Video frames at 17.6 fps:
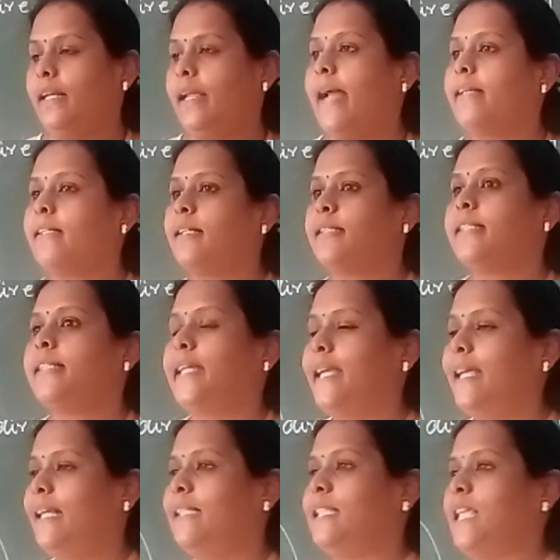at t
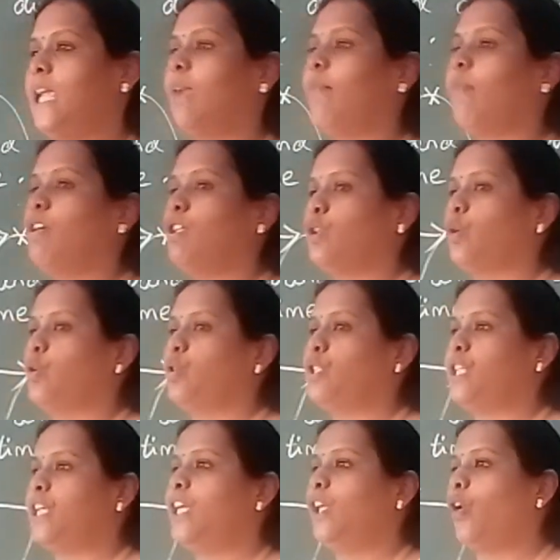is equal
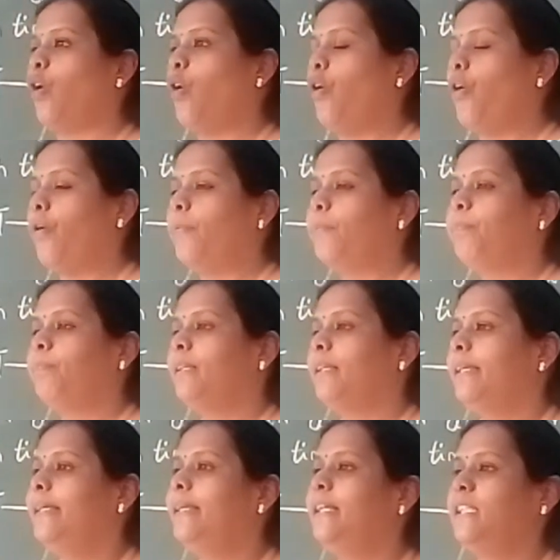to
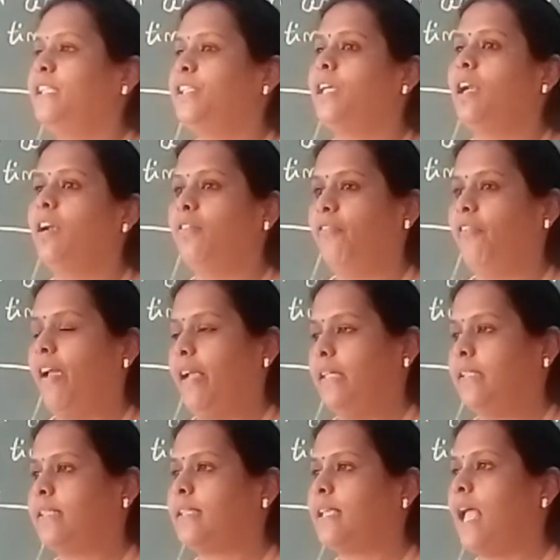0, initial
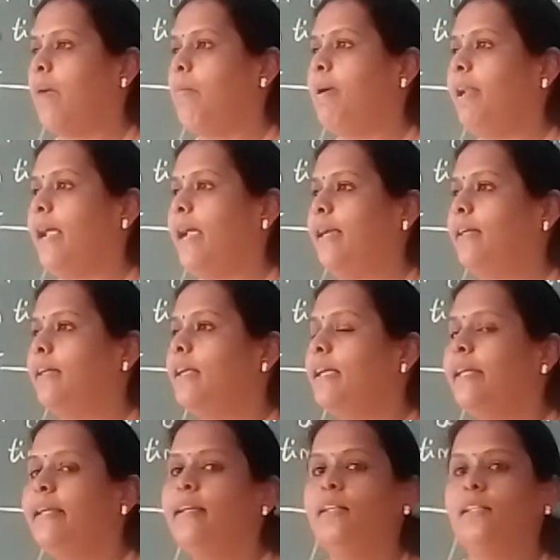phase, am I right?
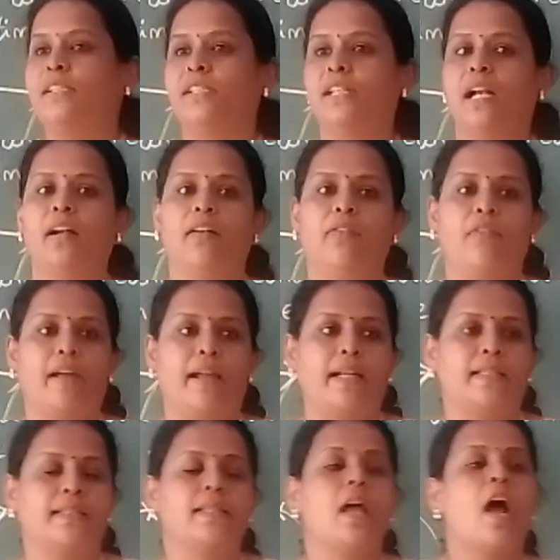Initial
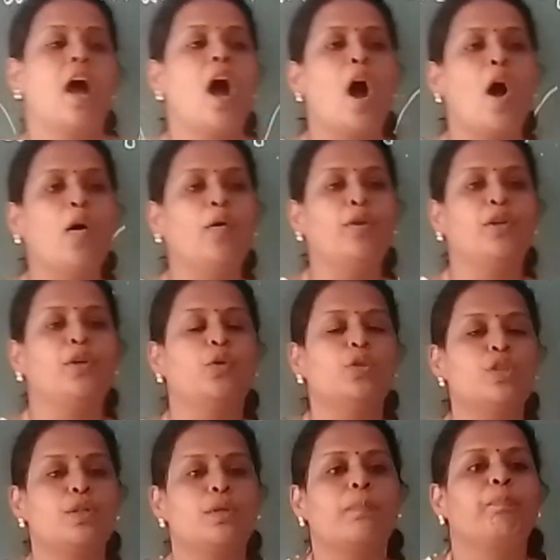phase, how
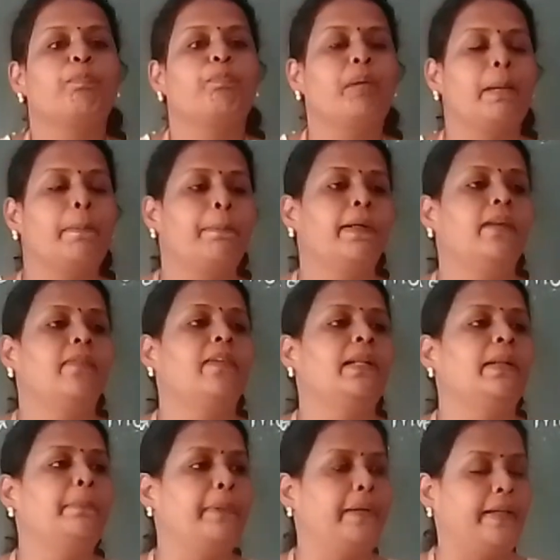you people
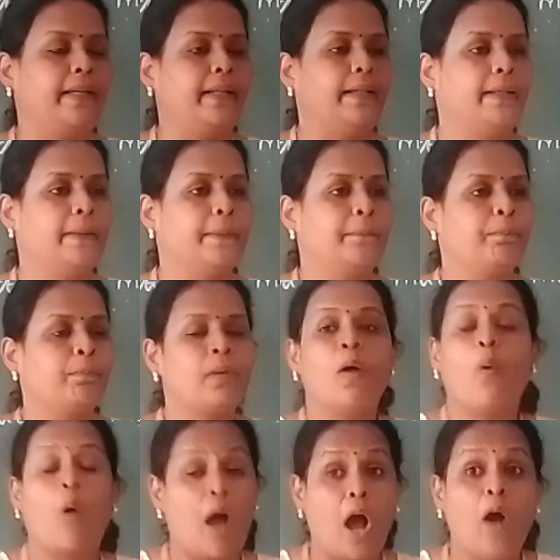will be.
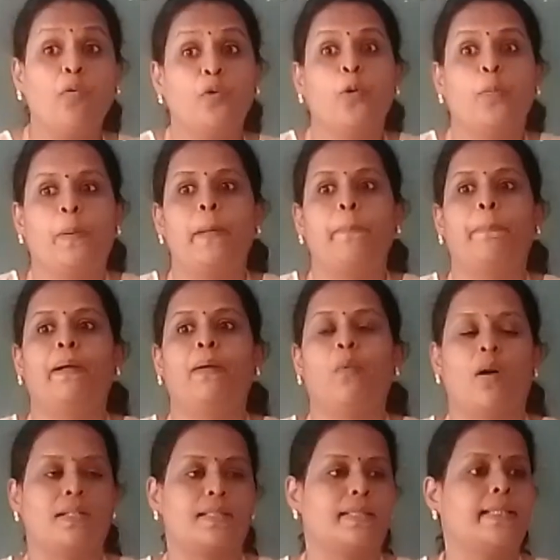How you people
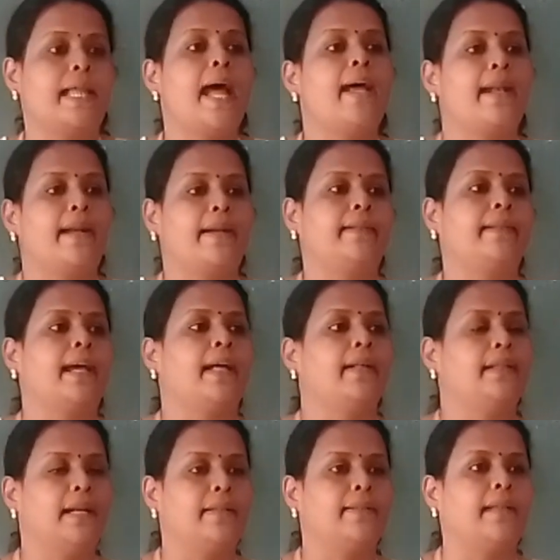was there at
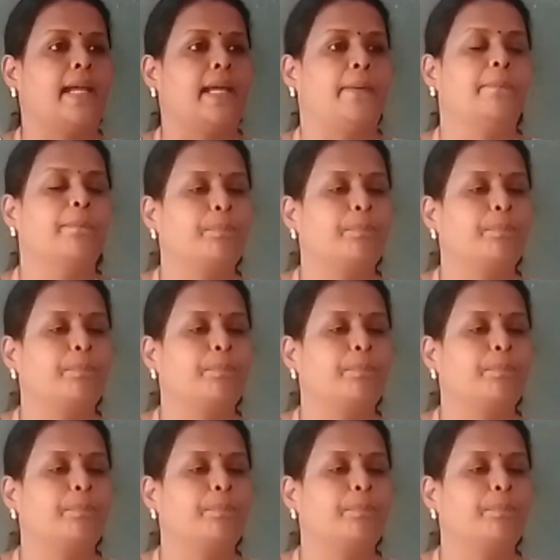that time?